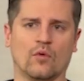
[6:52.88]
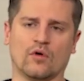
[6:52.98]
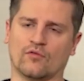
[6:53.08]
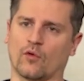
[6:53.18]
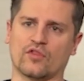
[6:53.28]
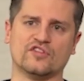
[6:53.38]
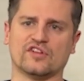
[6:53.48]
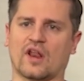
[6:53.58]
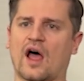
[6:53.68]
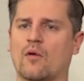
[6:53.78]
4th of
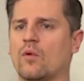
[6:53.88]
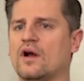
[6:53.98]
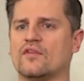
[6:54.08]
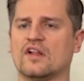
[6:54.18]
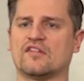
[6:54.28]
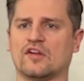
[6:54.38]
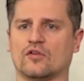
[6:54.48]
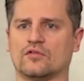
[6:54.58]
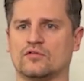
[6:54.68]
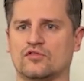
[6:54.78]
July, whatever it is that
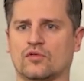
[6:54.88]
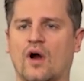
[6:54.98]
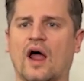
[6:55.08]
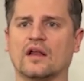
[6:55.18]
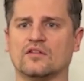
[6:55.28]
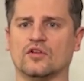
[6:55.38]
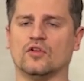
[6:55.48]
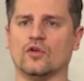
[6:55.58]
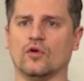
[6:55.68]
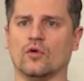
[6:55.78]
you're trying to
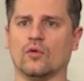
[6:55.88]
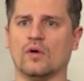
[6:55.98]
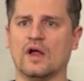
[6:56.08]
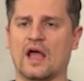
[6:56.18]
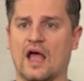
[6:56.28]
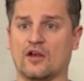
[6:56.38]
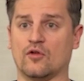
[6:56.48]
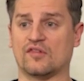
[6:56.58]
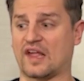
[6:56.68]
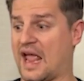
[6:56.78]
do, and you
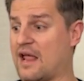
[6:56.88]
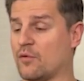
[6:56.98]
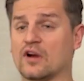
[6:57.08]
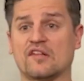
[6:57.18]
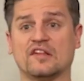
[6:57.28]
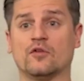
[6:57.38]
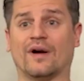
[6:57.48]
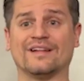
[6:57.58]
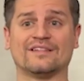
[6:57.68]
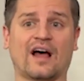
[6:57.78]
say, hey, we're going to send to
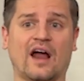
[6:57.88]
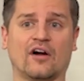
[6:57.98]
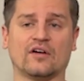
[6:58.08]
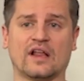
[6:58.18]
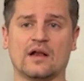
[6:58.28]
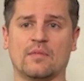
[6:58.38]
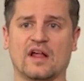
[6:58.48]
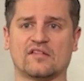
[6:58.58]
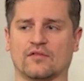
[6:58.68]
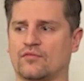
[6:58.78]
our entire
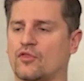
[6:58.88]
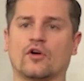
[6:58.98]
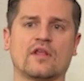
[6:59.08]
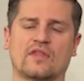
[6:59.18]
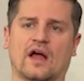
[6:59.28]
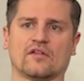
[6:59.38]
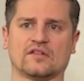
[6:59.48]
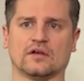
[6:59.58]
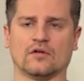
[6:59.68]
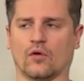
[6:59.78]
database of
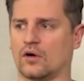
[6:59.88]
30,000 or